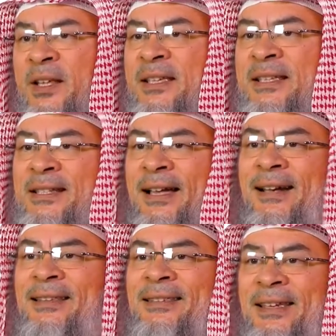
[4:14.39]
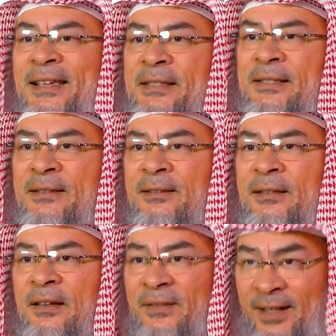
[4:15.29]
means he guarantees
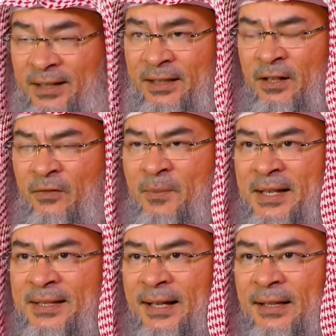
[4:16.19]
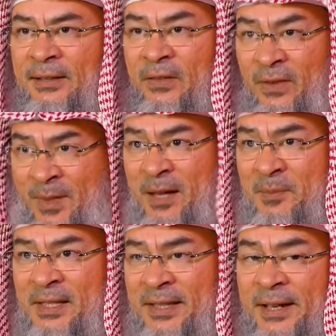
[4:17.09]
the validity of my salat. If I
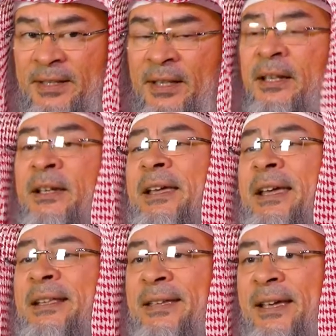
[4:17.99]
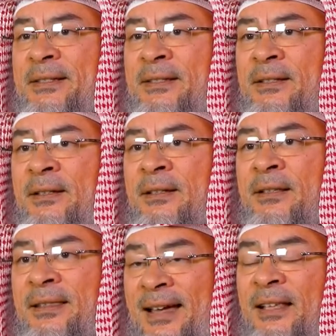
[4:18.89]
make mistakes, he takes
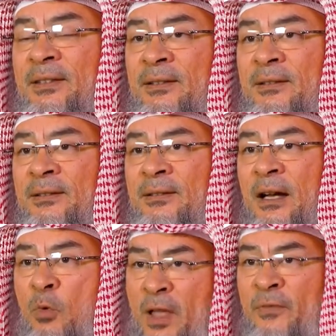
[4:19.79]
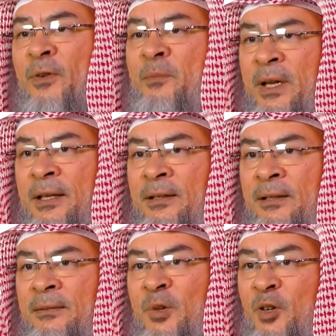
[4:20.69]
that away from me
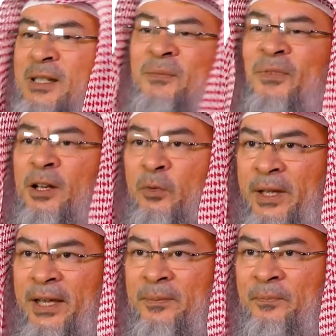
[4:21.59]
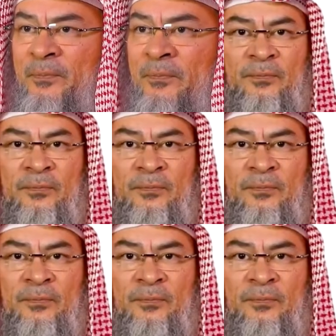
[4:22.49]
because I'm following him.